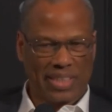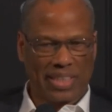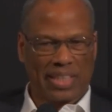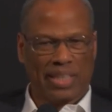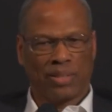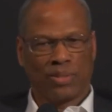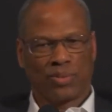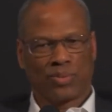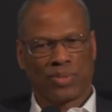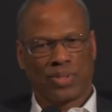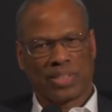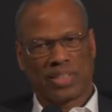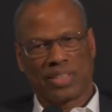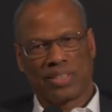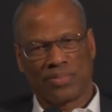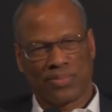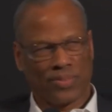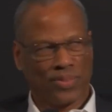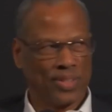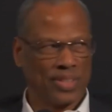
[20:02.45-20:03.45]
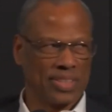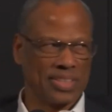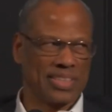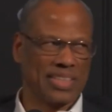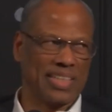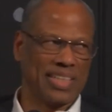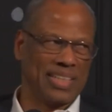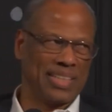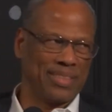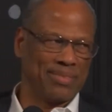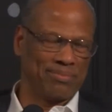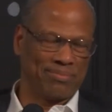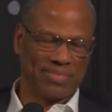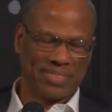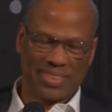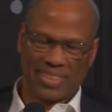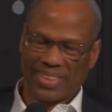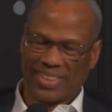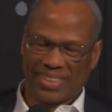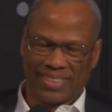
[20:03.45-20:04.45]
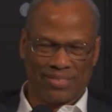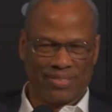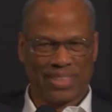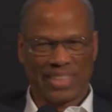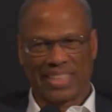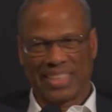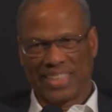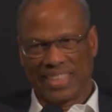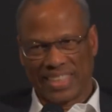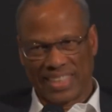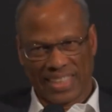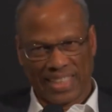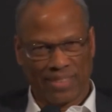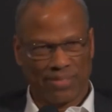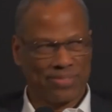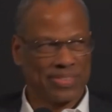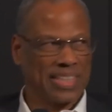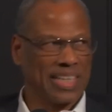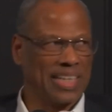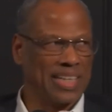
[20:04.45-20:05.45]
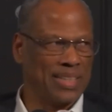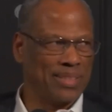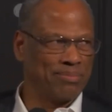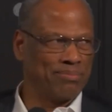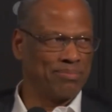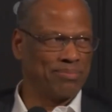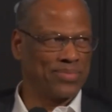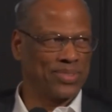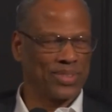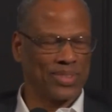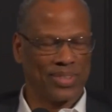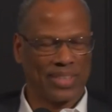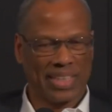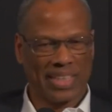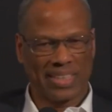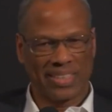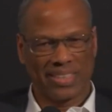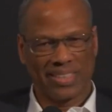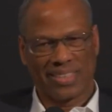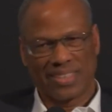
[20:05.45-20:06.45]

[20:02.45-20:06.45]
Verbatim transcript: I was working full time. Really didn't have time, so I